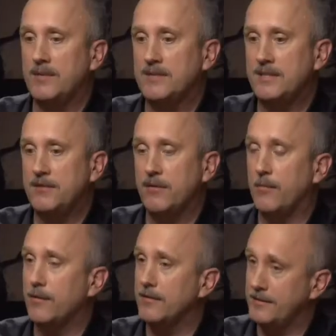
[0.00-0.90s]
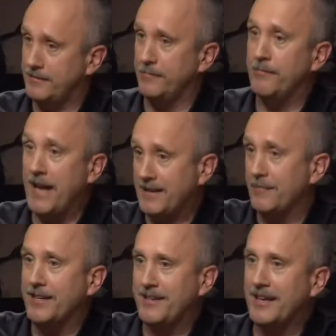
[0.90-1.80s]
we see trouble, at least back to
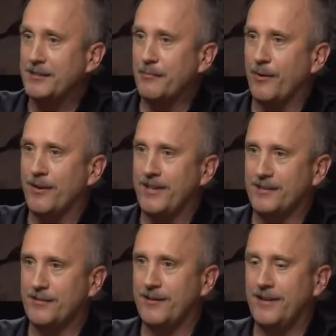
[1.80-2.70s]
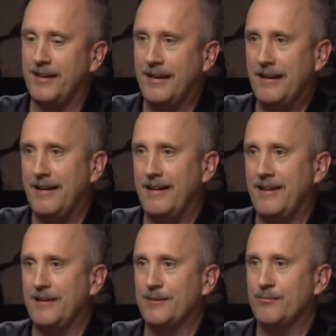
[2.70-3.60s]
my tech support history,
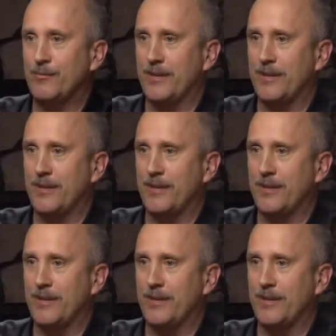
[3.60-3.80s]
is